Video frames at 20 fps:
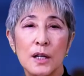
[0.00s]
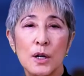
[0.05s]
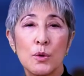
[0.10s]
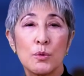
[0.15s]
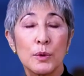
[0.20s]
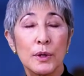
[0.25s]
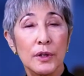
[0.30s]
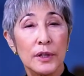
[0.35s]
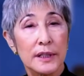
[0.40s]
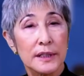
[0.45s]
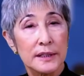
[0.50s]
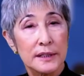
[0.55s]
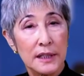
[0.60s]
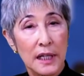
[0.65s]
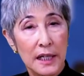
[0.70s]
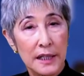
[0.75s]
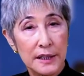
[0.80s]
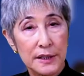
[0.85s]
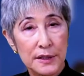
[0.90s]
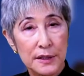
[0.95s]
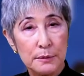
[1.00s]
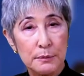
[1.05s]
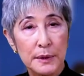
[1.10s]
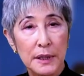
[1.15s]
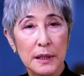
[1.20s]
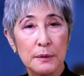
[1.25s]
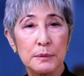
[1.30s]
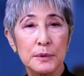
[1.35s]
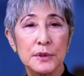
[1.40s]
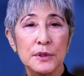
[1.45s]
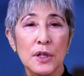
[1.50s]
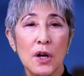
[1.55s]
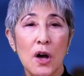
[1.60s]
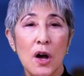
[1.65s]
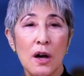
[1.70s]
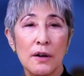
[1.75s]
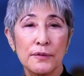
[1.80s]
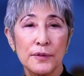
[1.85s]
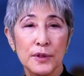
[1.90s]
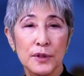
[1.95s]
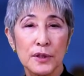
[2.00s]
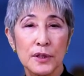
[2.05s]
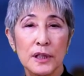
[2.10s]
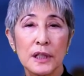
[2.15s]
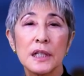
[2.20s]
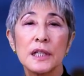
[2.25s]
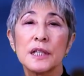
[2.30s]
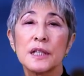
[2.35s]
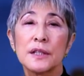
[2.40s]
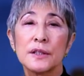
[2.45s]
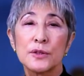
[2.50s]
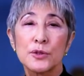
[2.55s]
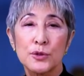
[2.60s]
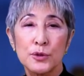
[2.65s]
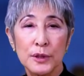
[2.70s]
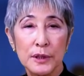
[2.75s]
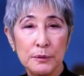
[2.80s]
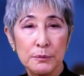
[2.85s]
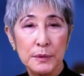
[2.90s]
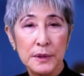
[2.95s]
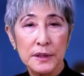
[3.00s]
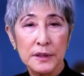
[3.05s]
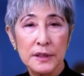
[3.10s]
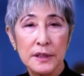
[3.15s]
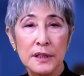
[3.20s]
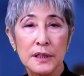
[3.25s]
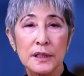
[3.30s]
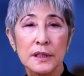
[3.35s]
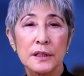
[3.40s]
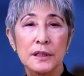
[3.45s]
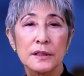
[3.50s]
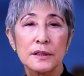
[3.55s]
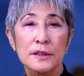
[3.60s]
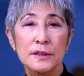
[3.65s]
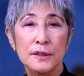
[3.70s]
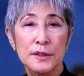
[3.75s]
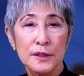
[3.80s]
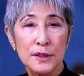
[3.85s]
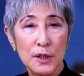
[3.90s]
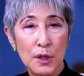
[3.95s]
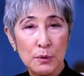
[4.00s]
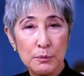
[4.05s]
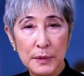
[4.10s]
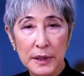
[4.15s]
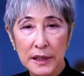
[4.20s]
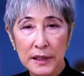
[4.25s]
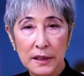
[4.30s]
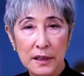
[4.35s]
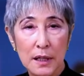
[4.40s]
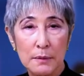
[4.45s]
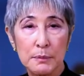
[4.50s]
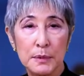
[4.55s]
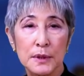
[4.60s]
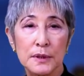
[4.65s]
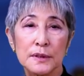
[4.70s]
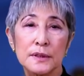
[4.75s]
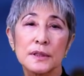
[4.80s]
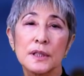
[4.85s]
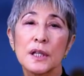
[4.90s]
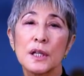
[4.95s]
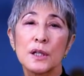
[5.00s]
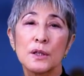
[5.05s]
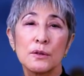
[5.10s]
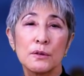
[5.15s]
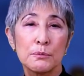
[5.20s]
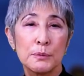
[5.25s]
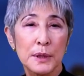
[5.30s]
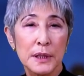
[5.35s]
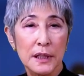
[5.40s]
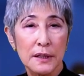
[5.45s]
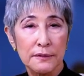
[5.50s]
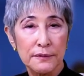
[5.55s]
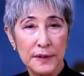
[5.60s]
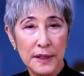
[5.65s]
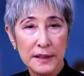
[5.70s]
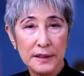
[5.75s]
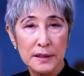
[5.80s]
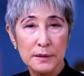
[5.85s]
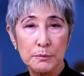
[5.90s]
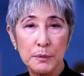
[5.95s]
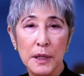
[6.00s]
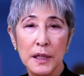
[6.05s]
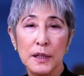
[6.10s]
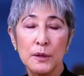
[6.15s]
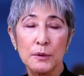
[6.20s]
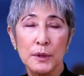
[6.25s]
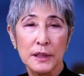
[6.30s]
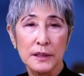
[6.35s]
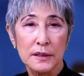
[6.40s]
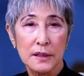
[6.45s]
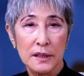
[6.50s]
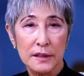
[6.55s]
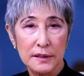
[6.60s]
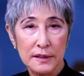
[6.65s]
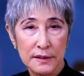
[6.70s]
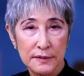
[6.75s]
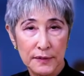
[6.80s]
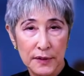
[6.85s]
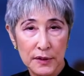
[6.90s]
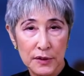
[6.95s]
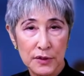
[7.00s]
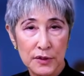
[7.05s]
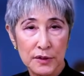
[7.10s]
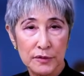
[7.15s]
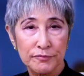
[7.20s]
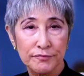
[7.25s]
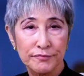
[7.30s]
We're excited to be able to offer treatment to so many couples who have been affected by erectile dysfunction.